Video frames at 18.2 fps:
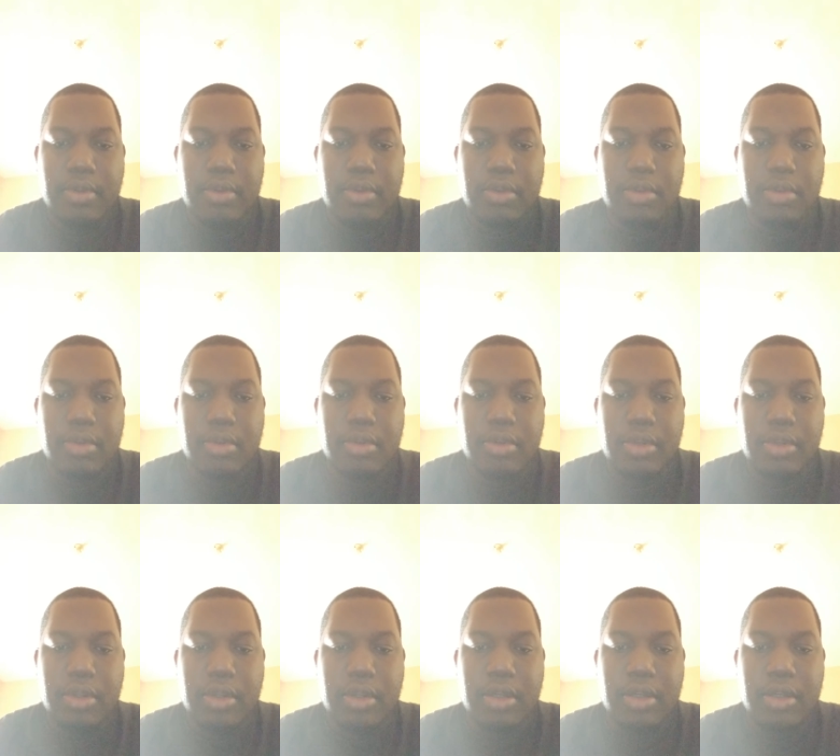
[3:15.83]
none. I
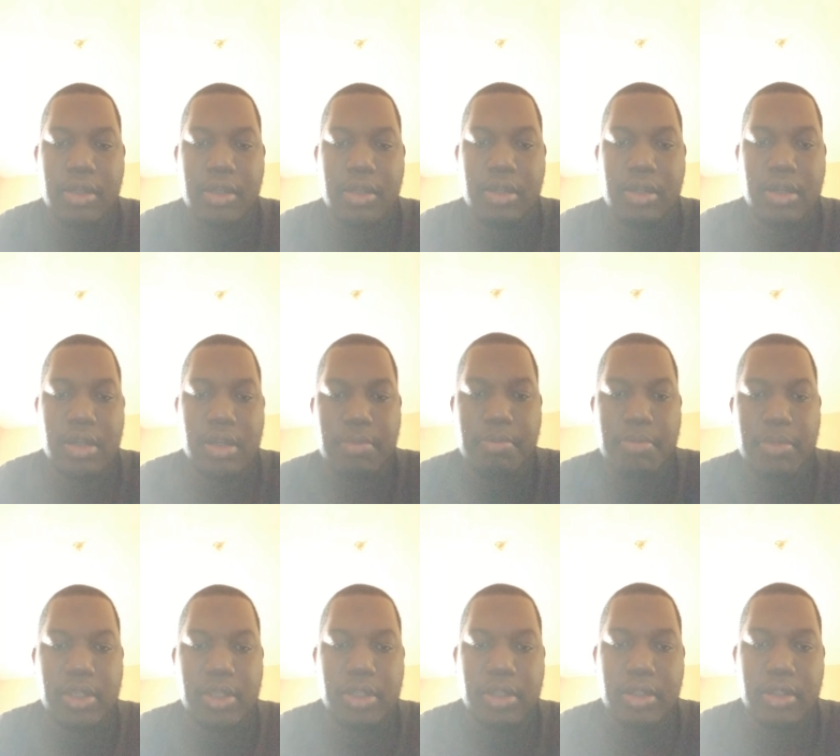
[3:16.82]
don't
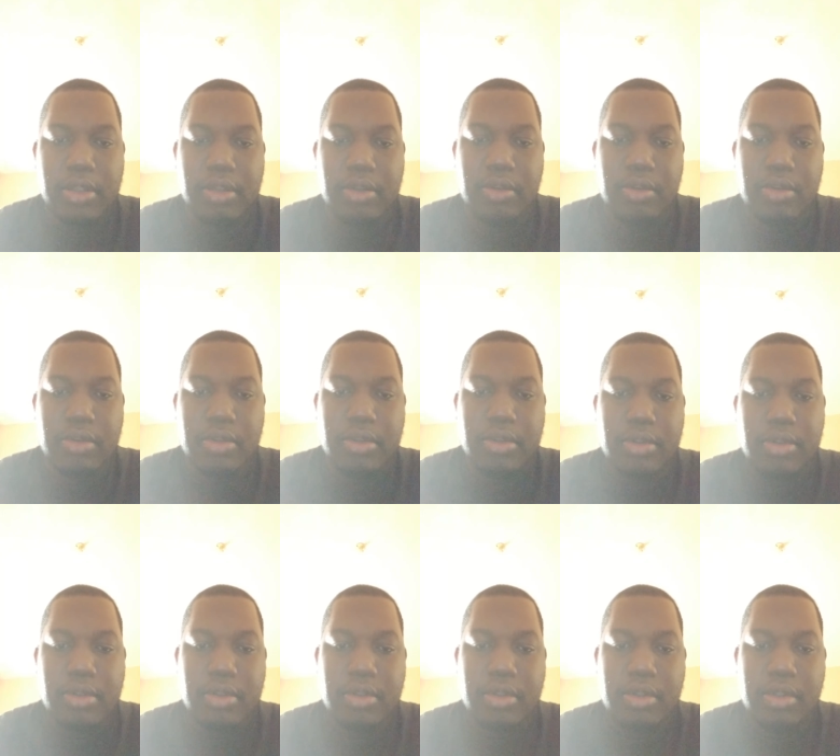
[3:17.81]
message. Oh,
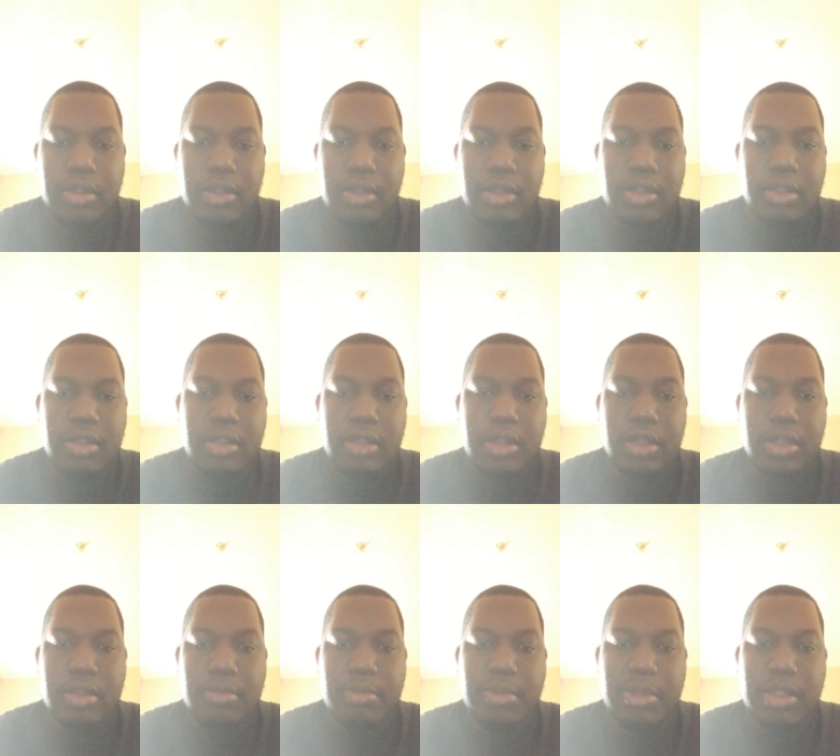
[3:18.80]

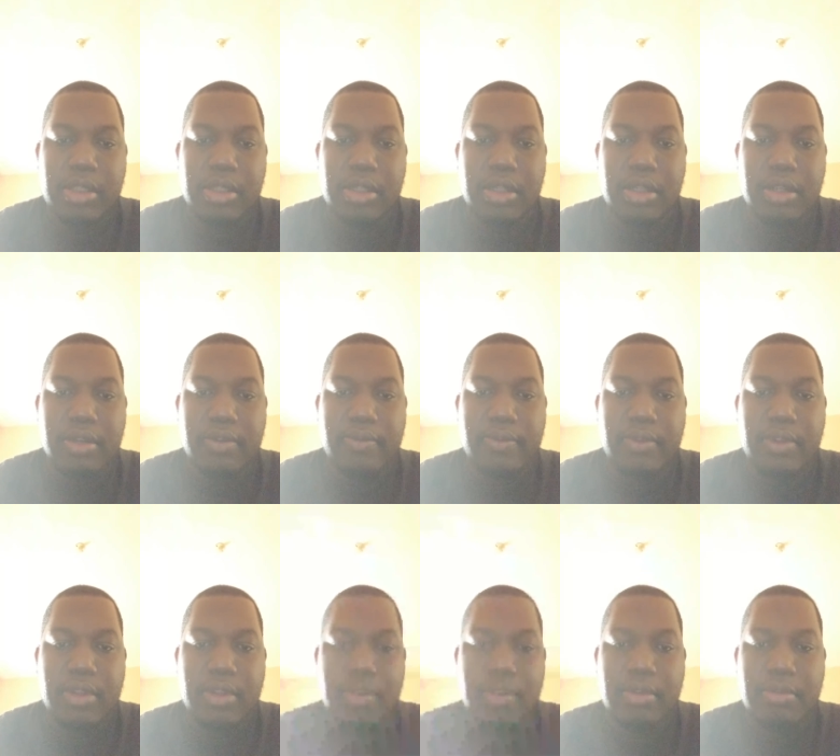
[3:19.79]
message. Really
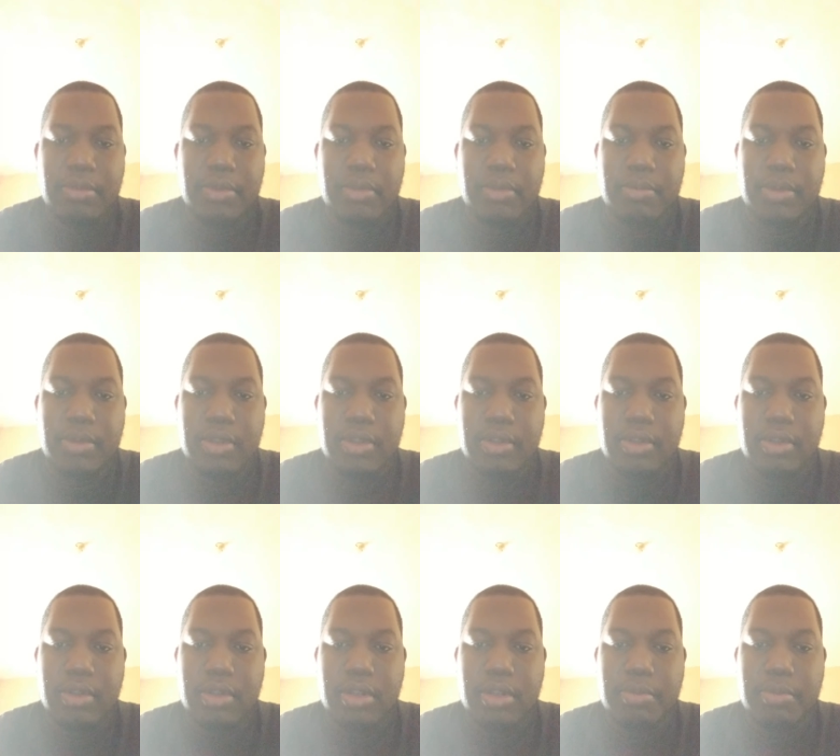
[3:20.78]
should message such a